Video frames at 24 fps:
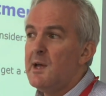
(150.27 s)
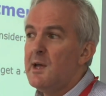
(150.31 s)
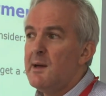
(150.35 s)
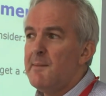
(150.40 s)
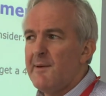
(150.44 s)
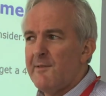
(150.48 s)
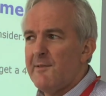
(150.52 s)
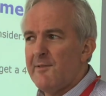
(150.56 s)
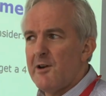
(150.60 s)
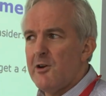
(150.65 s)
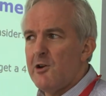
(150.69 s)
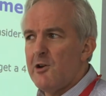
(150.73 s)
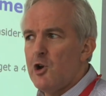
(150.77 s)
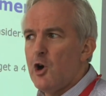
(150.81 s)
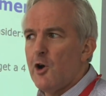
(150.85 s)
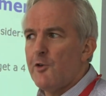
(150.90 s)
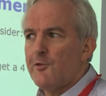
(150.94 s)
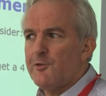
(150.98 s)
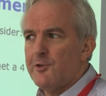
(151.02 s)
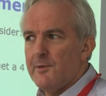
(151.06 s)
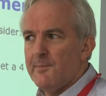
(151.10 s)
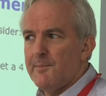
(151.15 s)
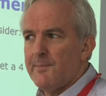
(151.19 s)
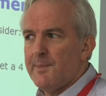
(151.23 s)
But very
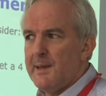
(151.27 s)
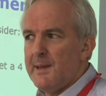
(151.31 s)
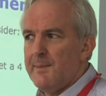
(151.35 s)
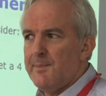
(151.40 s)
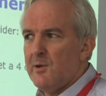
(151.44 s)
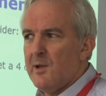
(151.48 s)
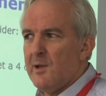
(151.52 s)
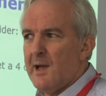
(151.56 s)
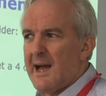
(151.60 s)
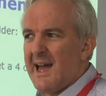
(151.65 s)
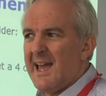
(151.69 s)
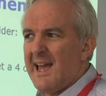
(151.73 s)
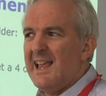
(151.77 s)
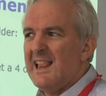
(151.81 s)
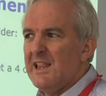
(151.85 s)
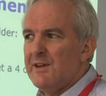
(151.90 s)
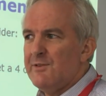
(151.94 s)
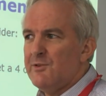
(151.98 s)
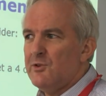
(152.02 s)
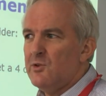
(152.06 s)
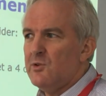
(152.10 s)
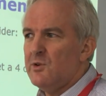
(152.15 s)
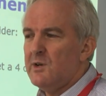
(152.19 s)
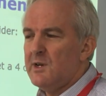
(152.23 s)
often people at
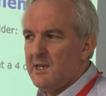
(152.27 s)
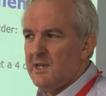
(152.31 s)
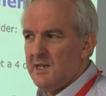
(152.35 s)
A-level,